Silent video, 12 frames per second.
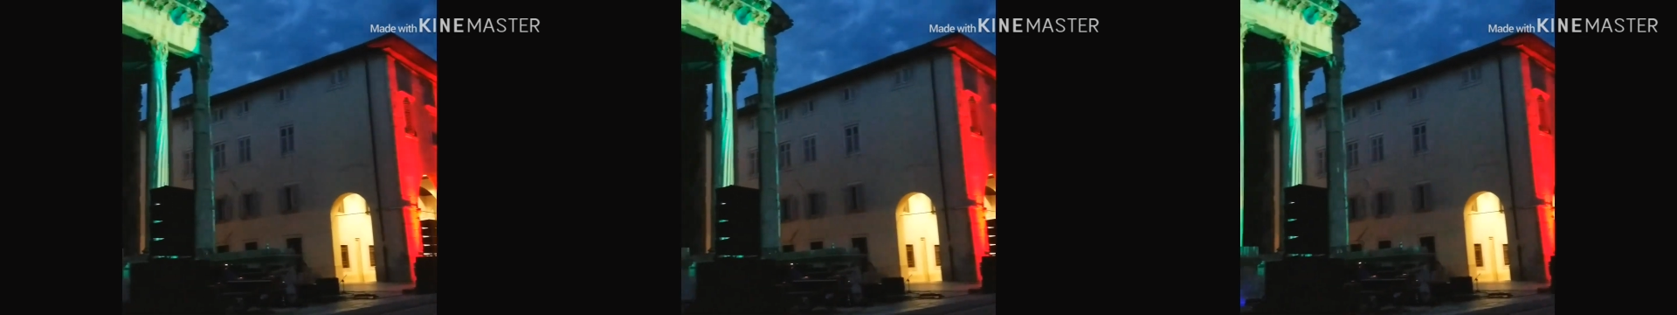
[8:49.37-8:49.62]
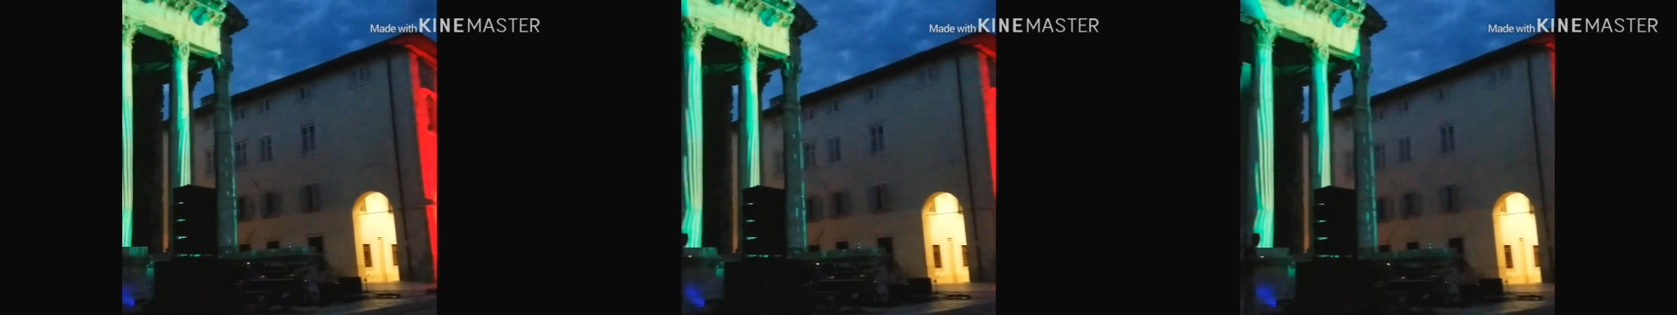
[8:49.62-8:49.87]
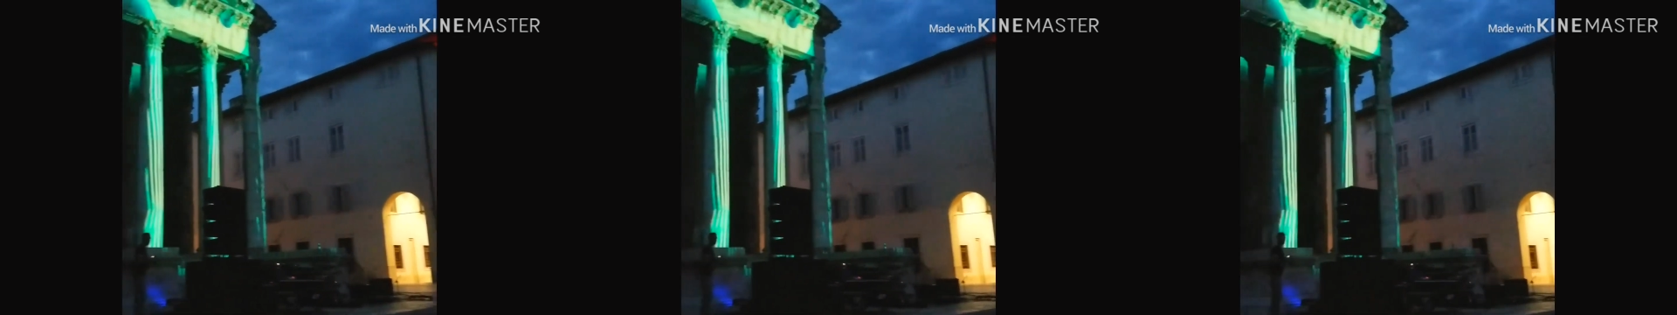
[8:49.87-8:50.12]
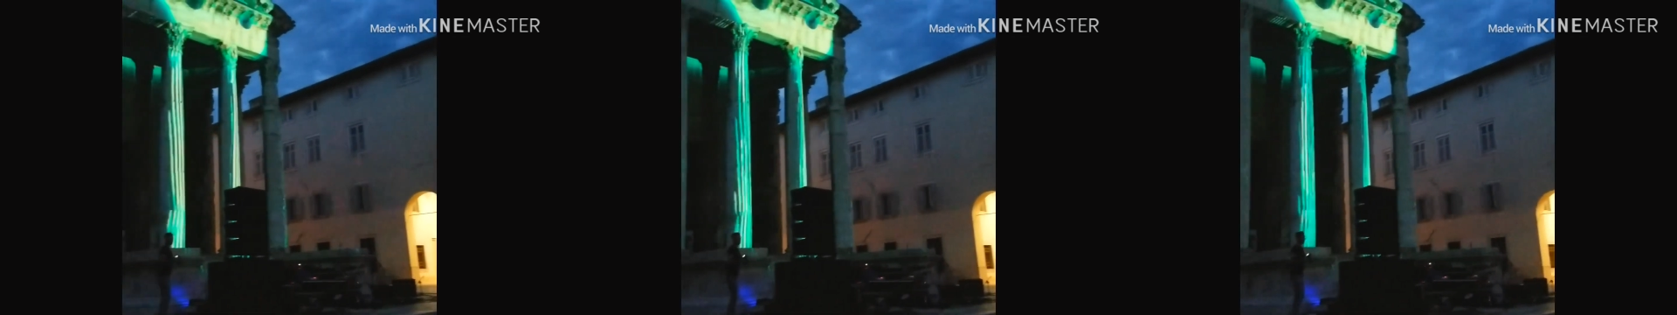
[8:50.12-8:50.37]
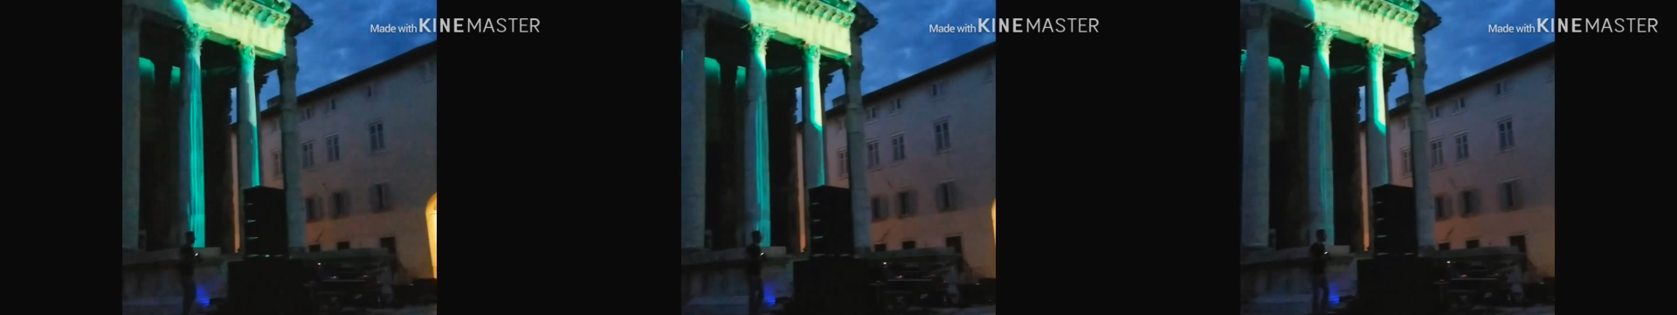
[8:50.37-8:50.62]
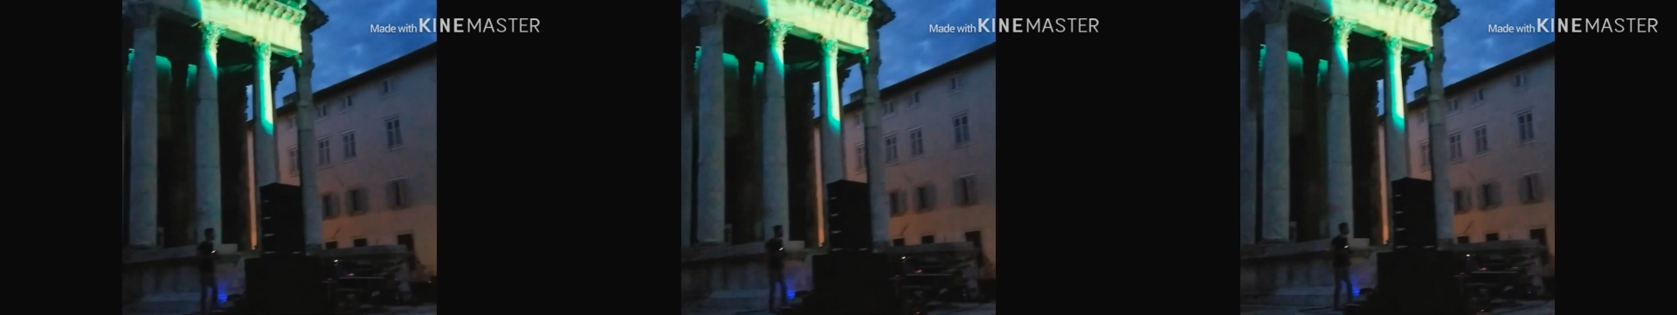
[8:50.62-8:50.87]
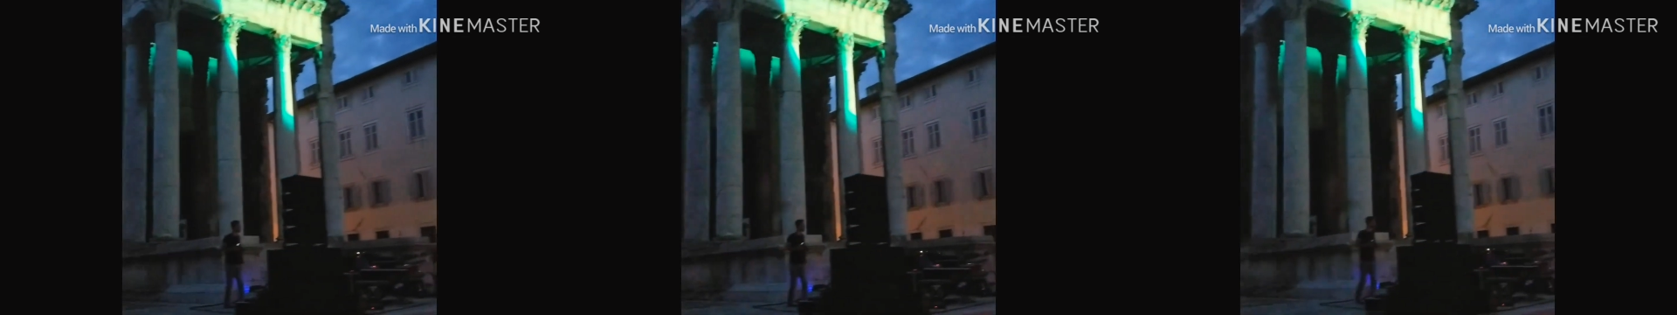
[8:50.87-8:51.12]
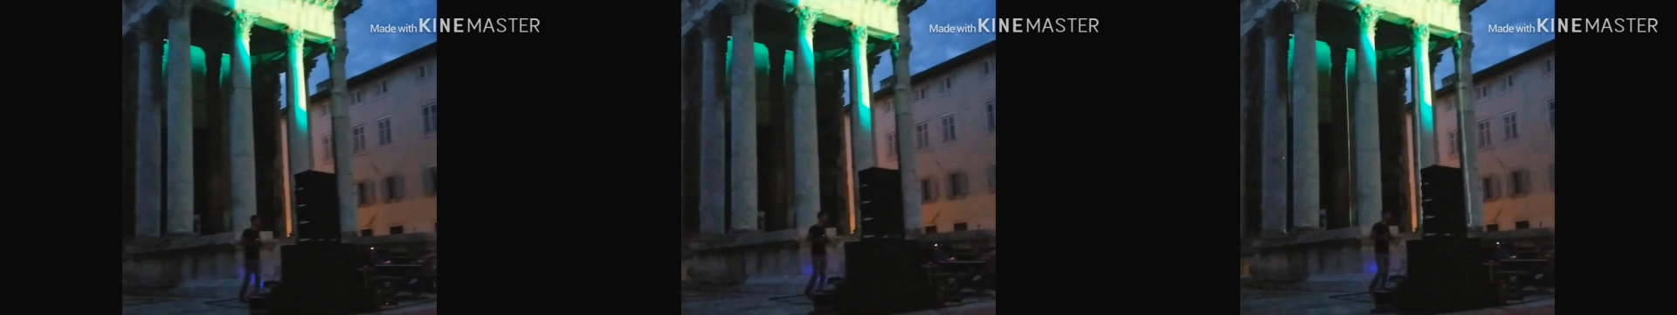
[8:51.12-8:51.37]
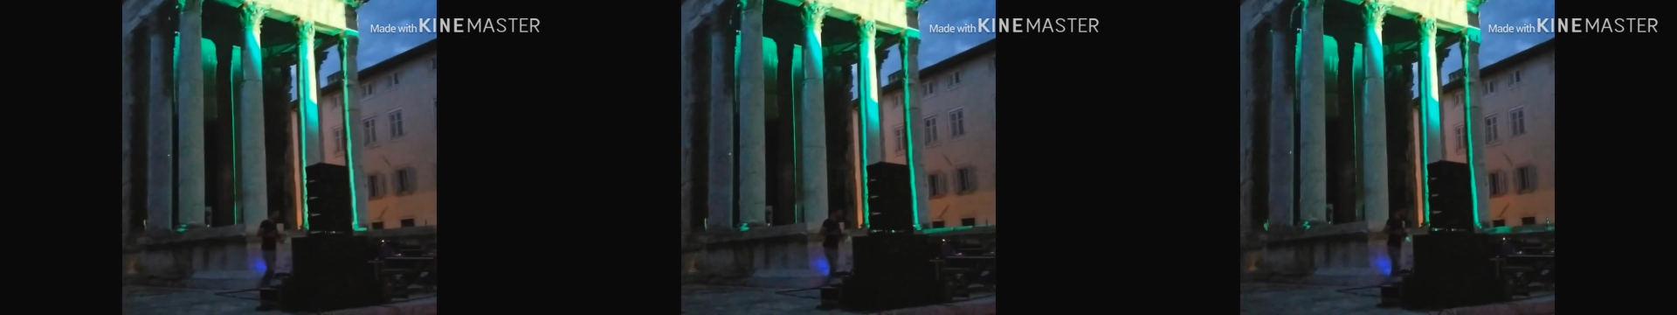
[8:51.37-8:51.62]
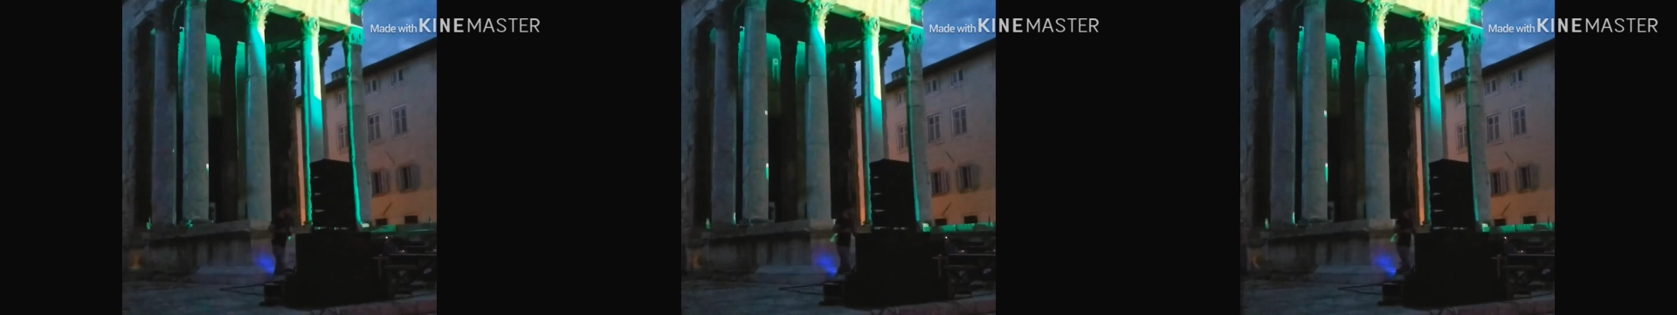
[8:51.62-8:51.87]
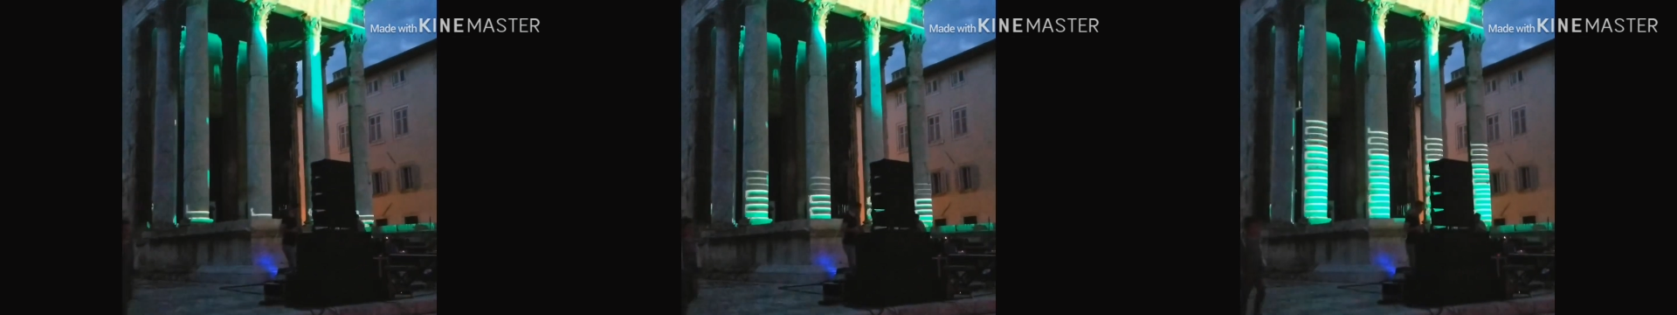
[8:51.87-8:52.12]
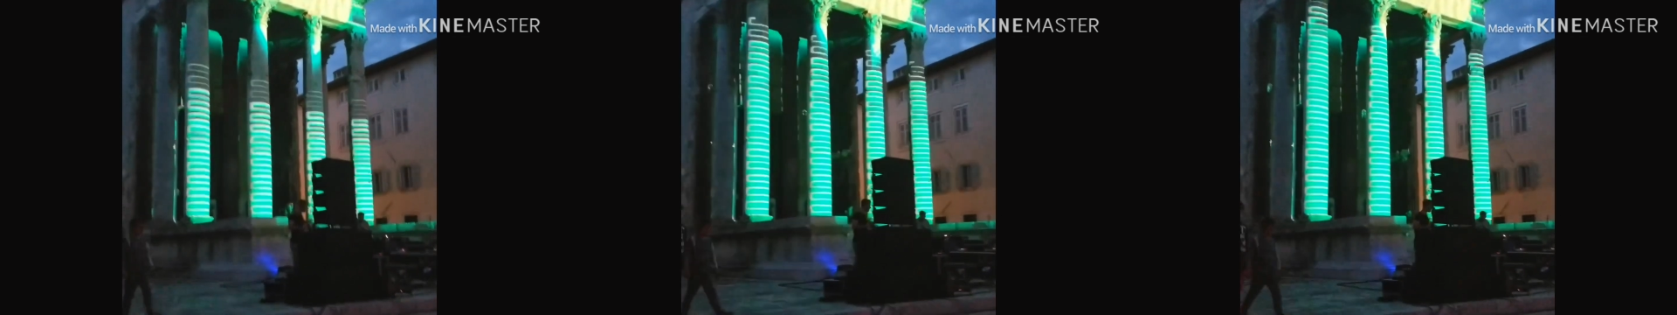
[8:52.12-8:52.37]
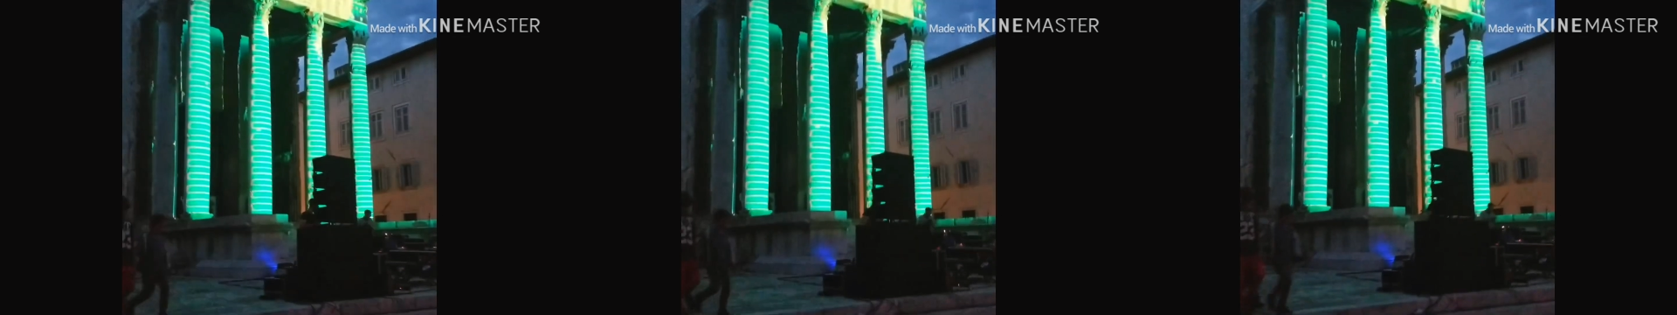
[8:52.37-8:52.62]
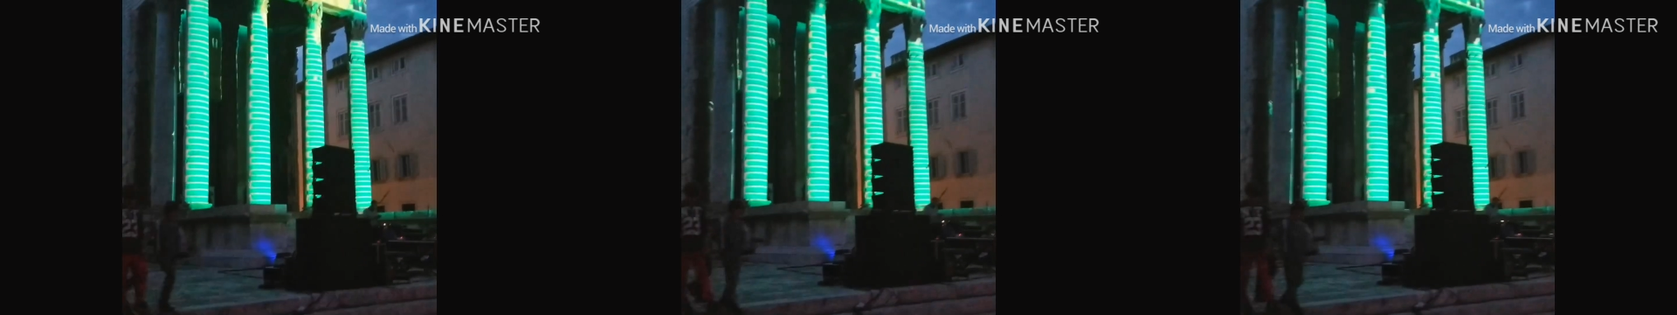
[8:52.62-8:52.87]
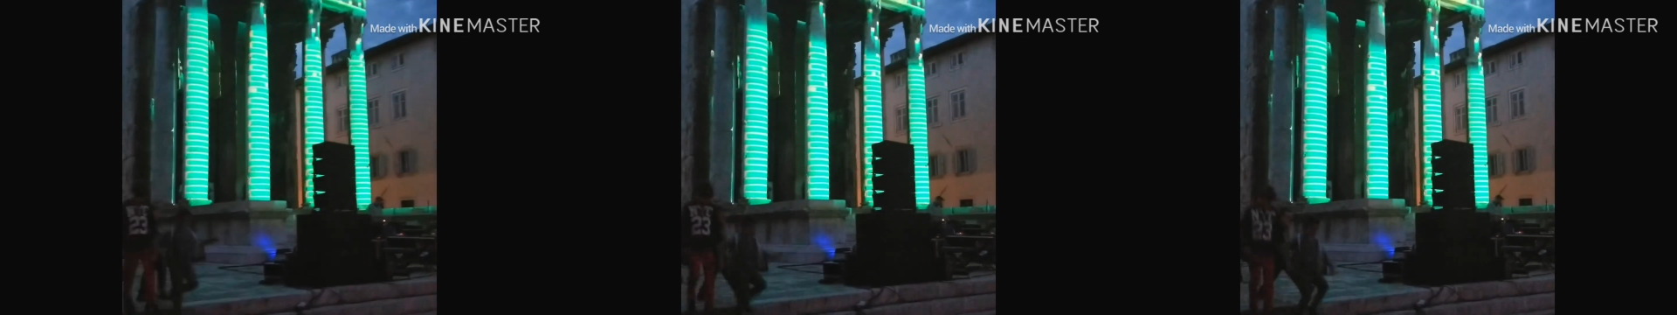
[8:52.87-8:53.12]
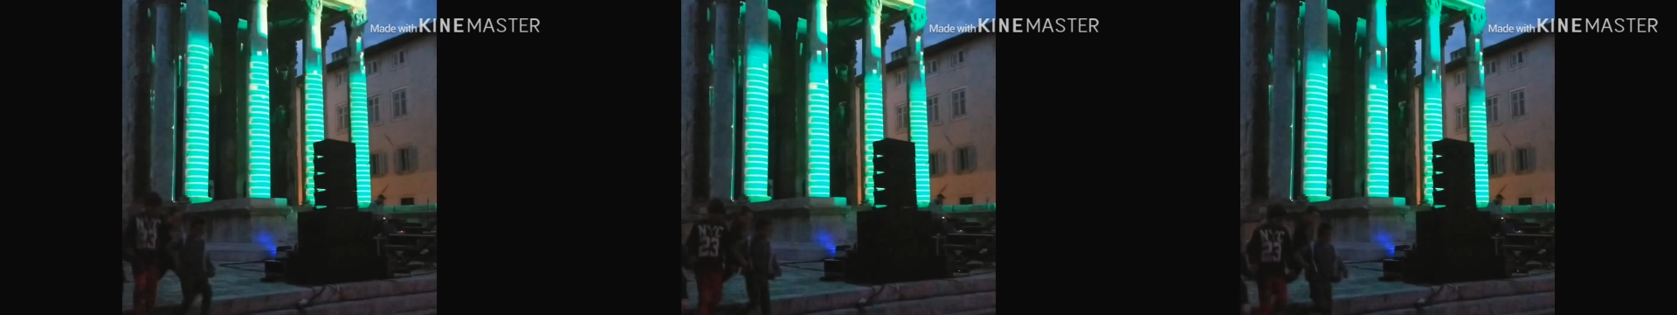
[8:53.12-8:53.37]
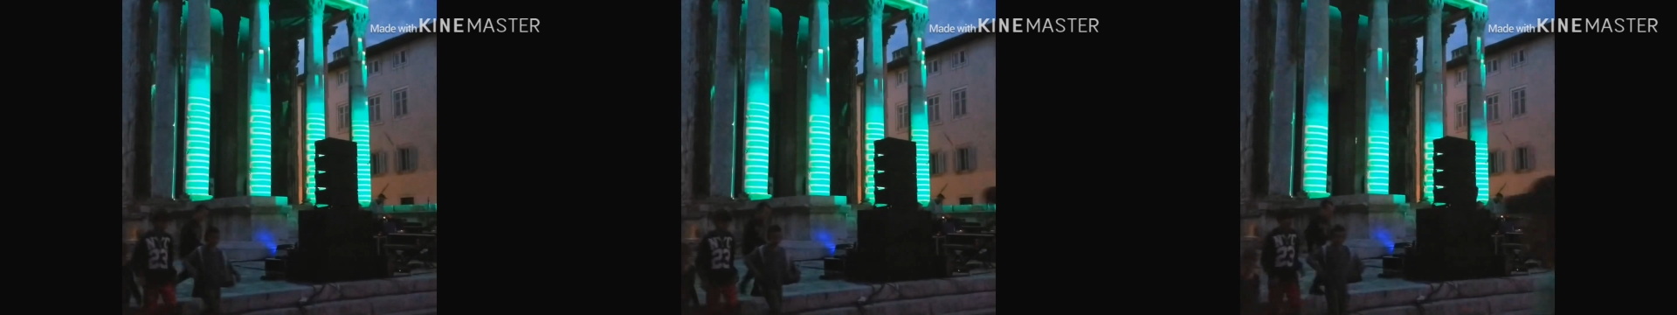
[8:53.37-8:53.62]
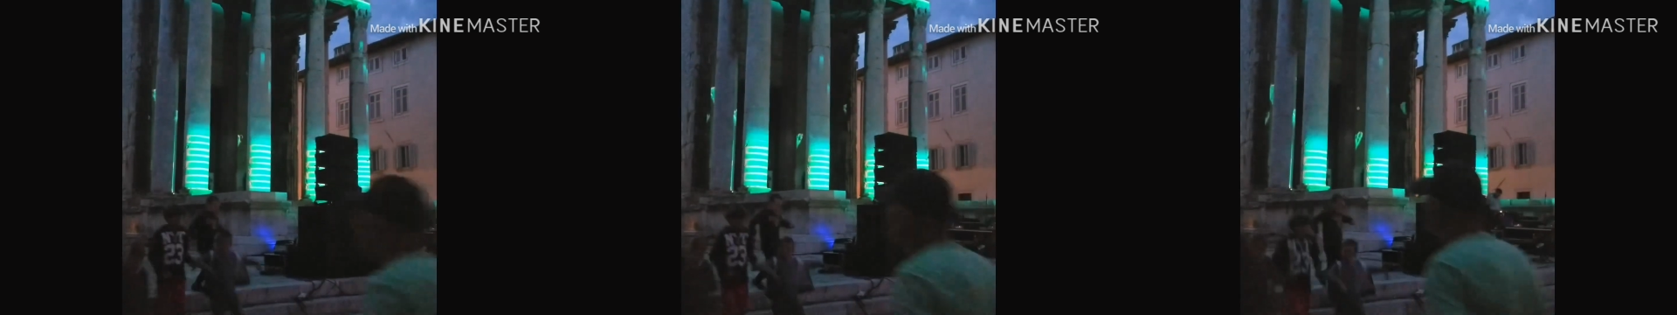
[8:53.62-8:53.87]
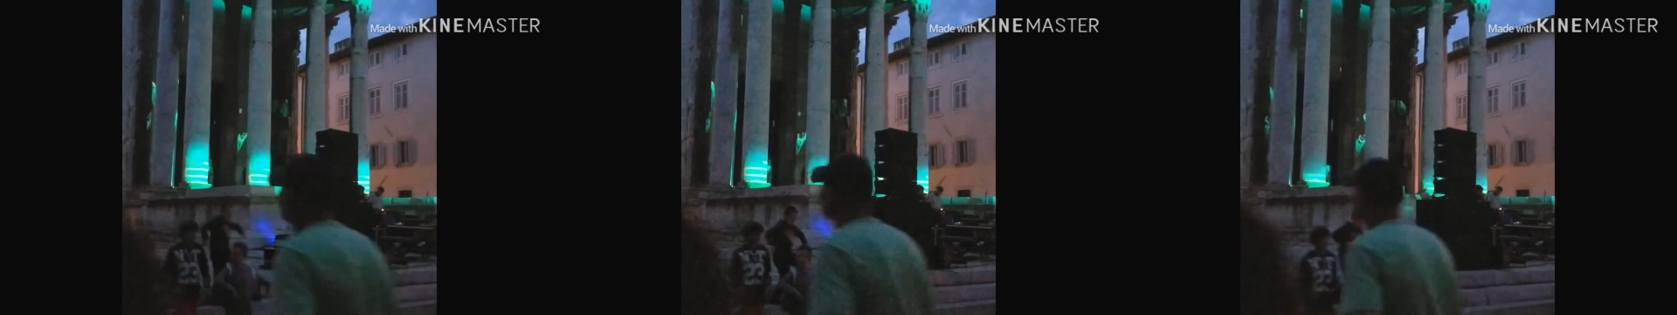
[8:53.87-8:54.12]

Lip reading: [unreadable: no face in view]